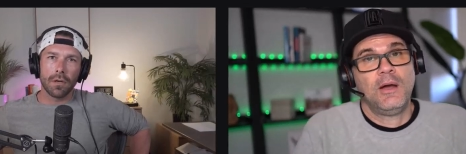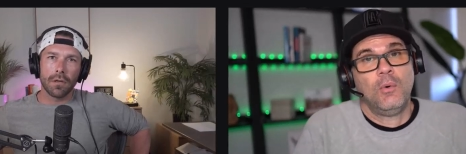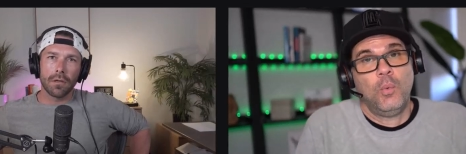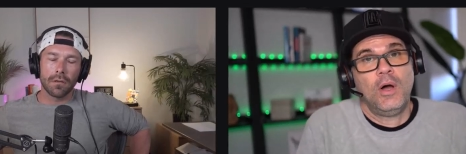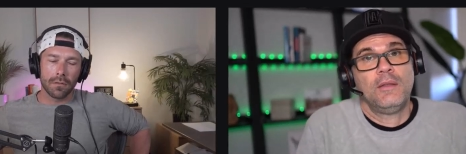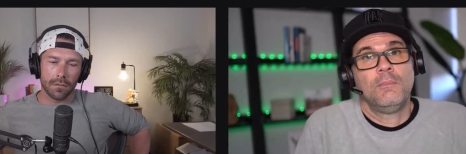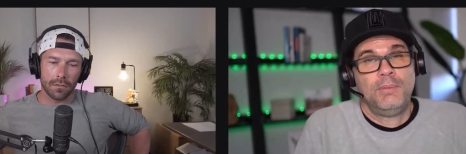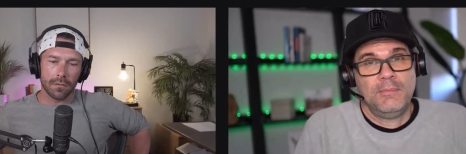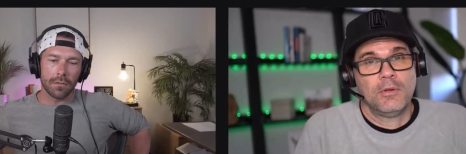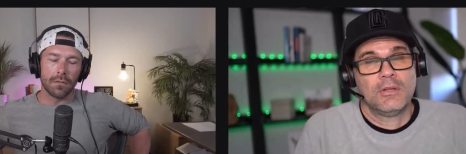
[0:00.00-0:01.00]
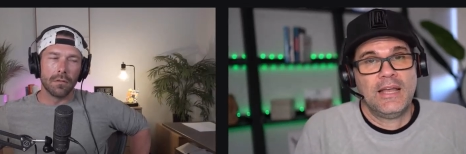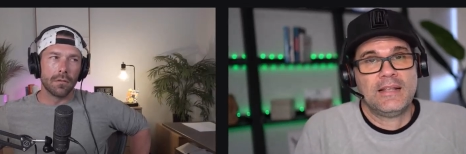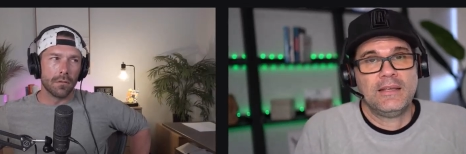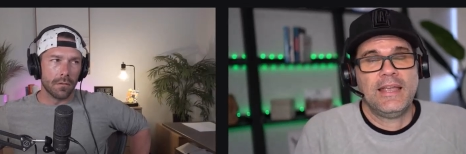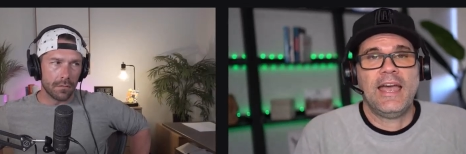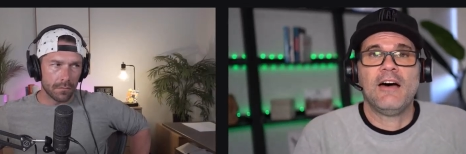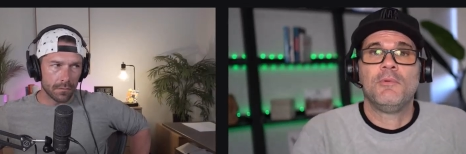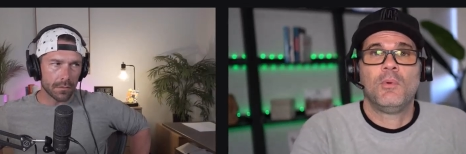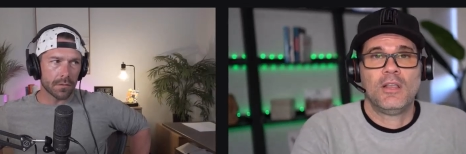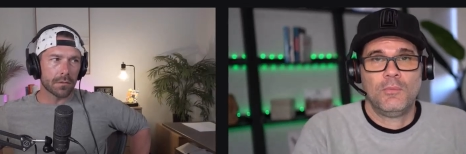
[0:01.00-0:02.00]
Speaker 1: what people are likely to have,
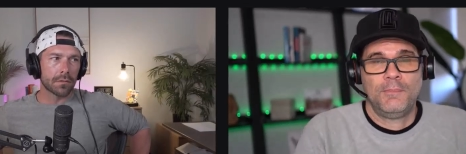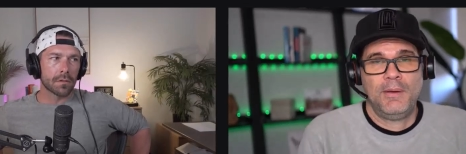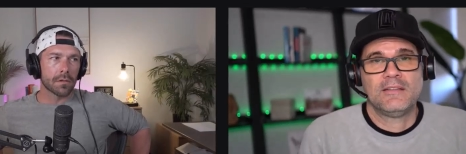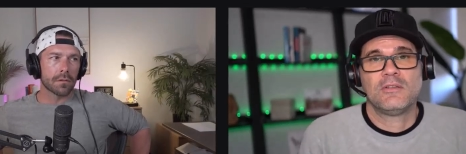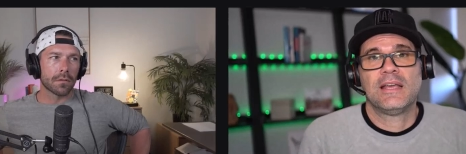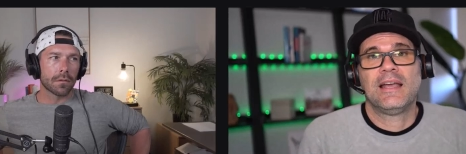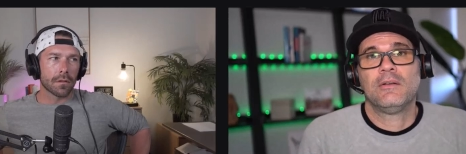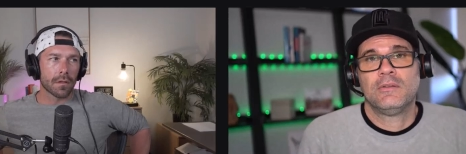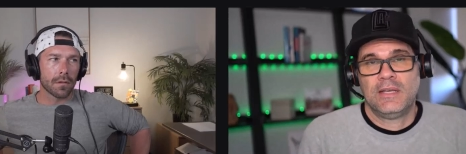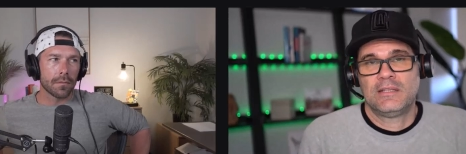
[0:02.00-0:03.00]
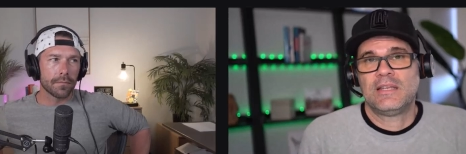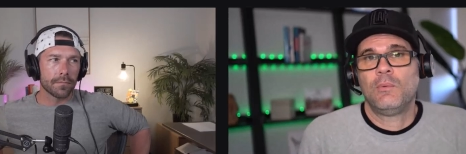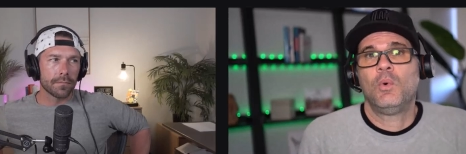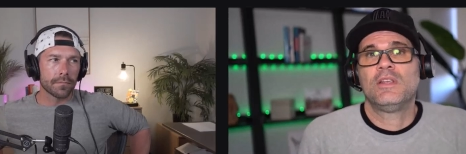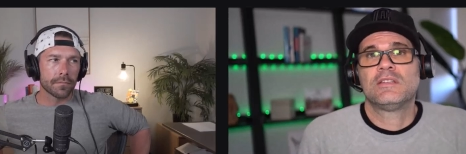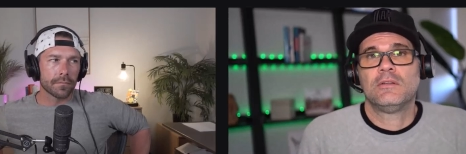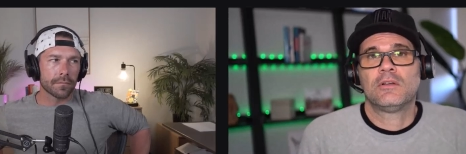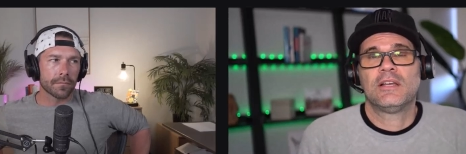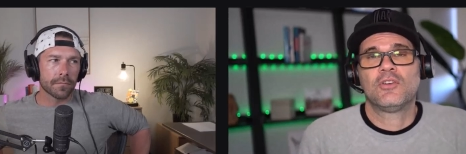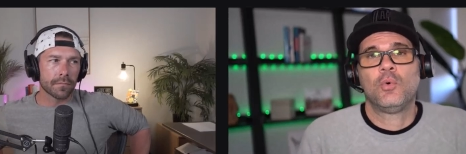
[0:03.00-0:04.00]
but why don't we pencil that out and, and say what does it
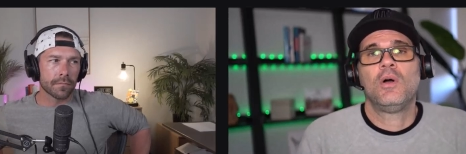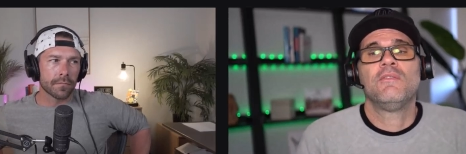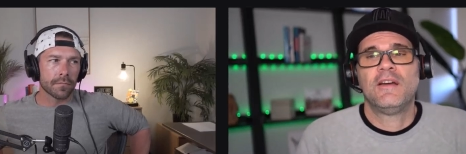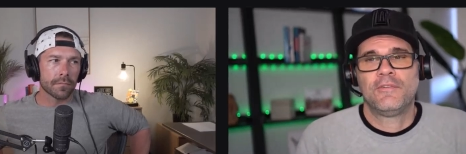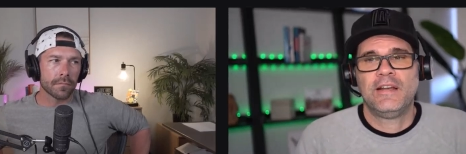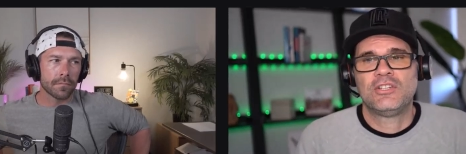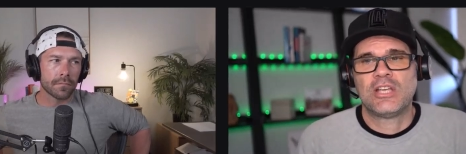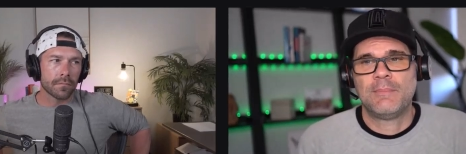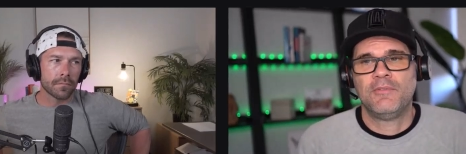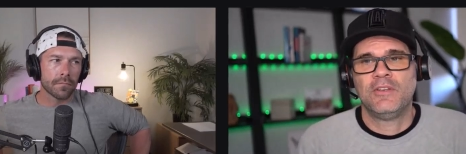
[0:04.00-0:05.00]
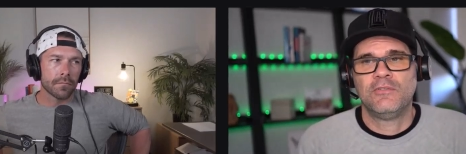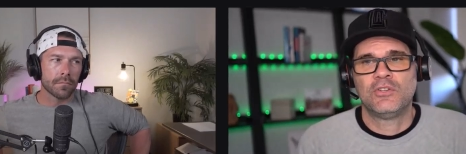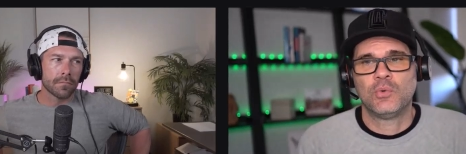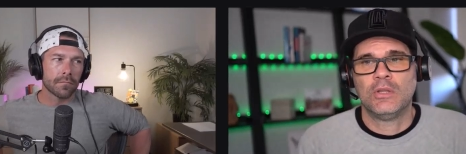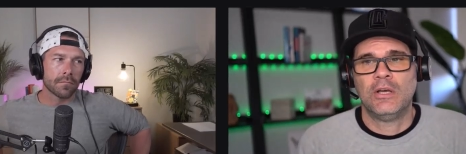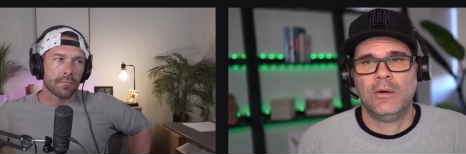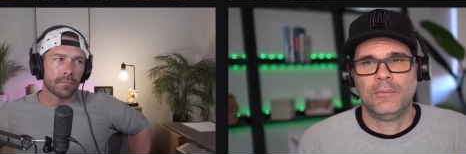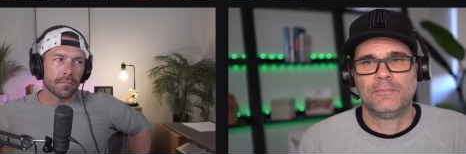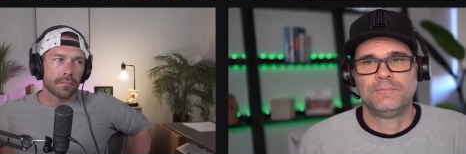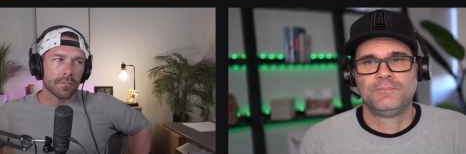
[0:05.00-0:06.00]
look like to qualify for each type of individual loan?
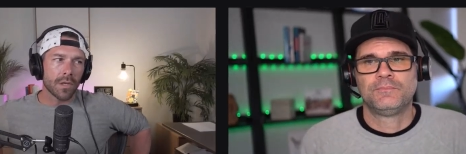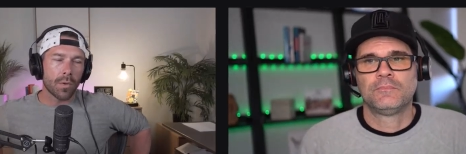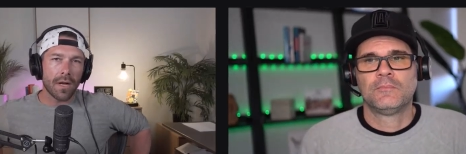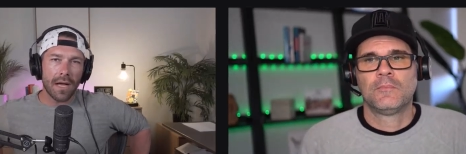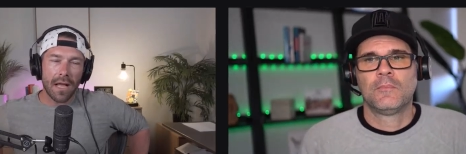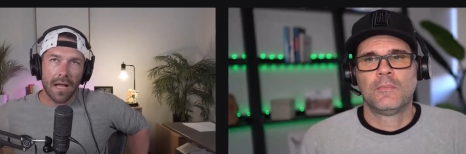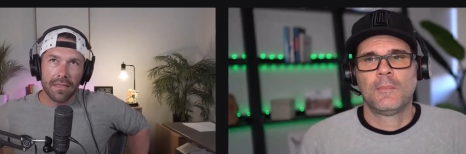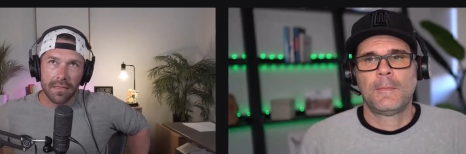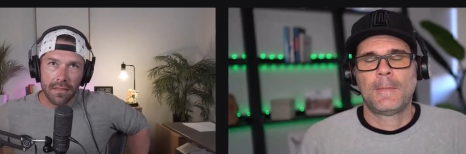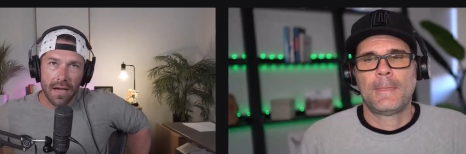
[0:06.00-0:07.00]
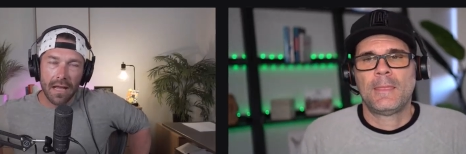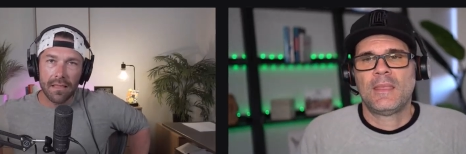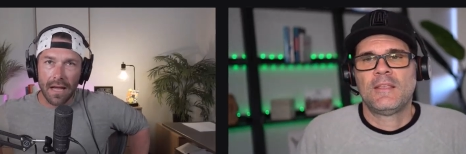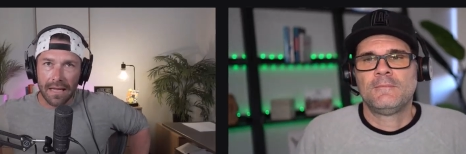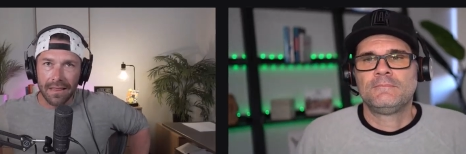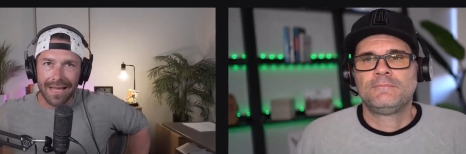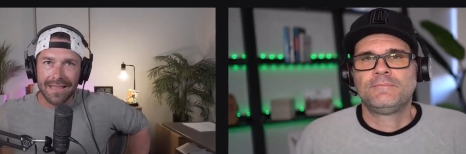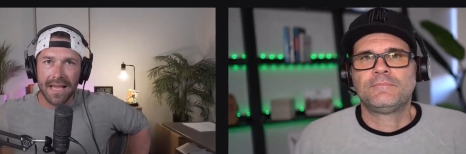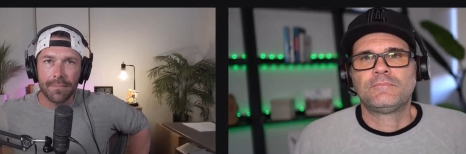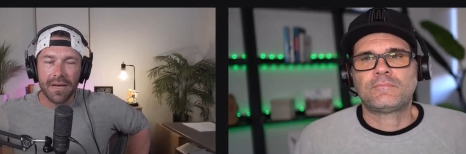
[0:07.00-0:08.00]
Speaker 2: Well, I, I I I like
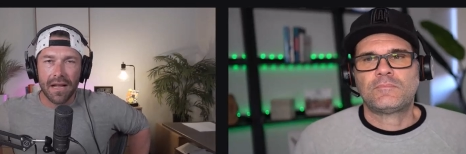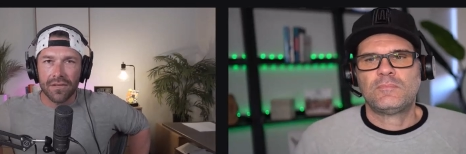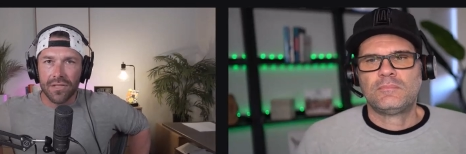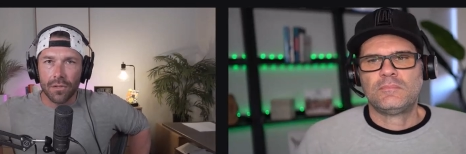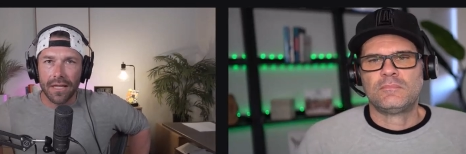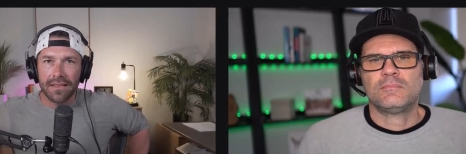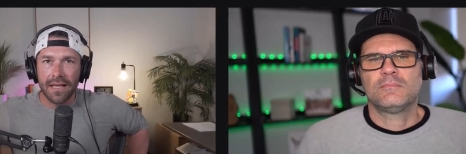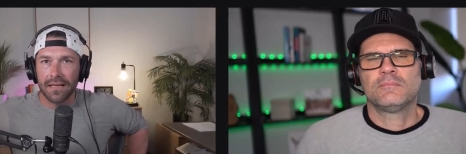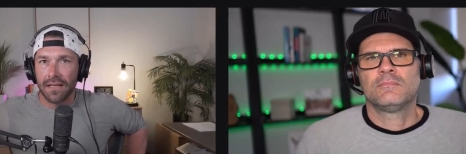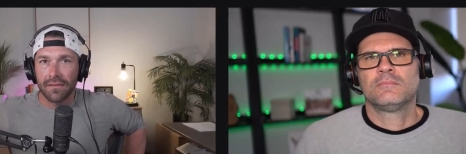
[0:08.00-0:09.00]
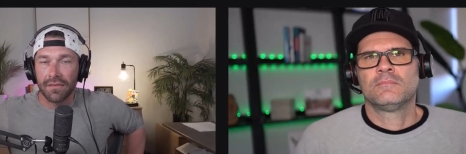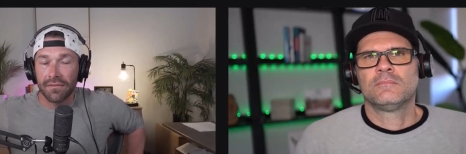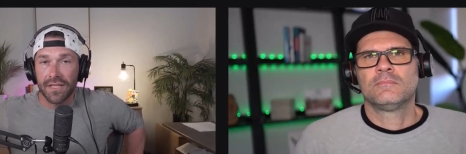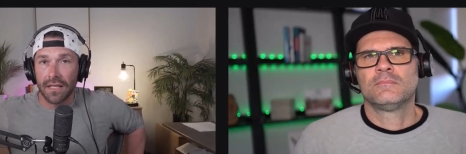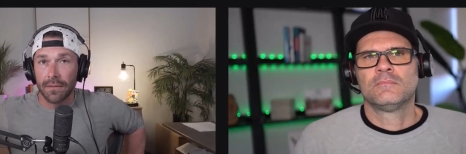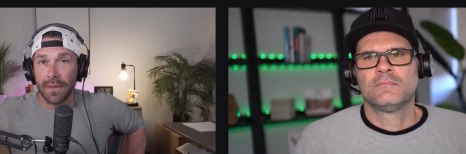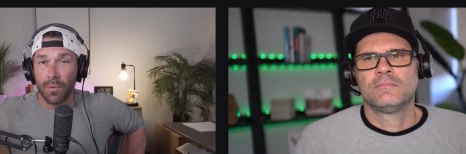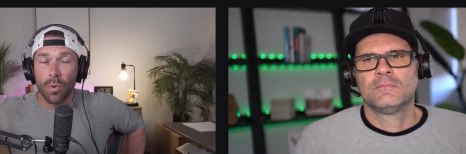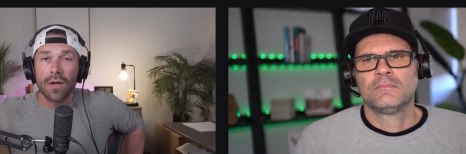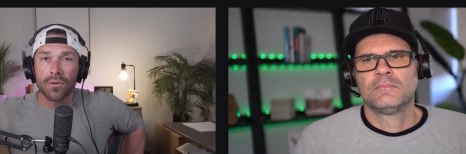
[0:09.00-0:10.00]
that, but I also like the idea of, of telling people
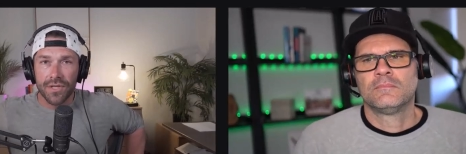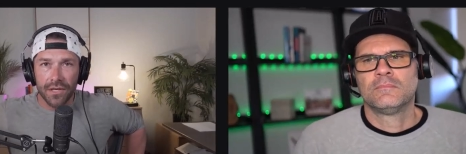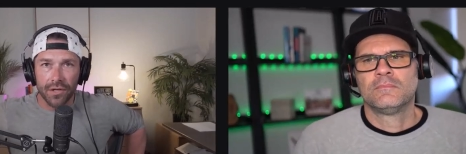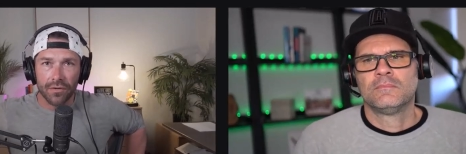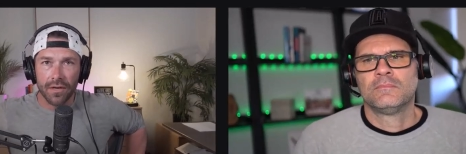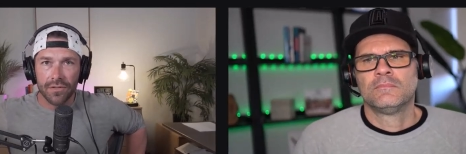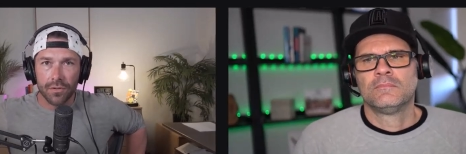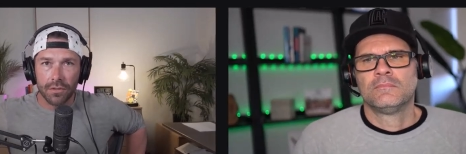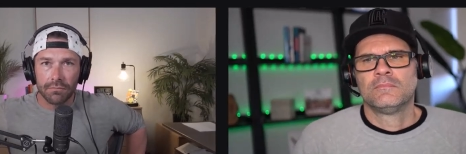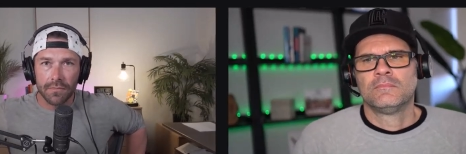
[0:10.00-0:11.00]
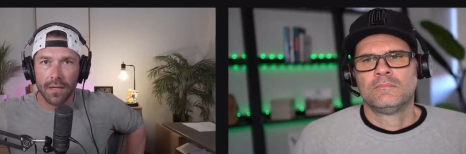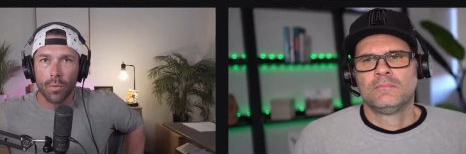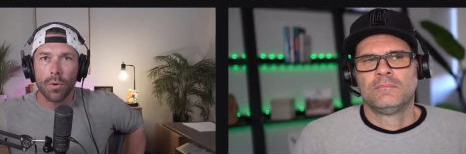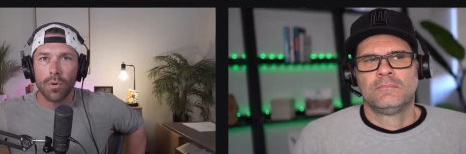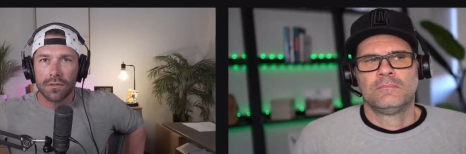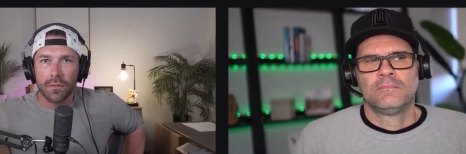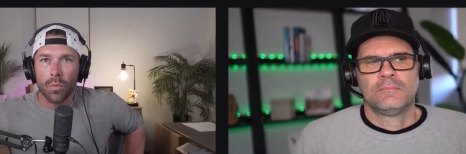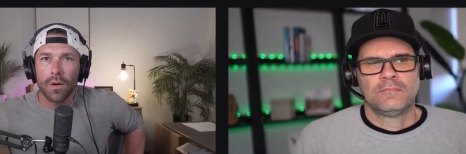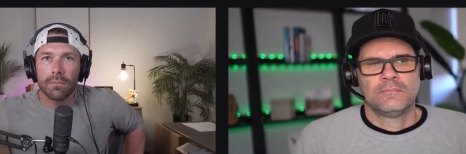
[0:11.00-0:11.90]
what goes into your credit score. Like what what what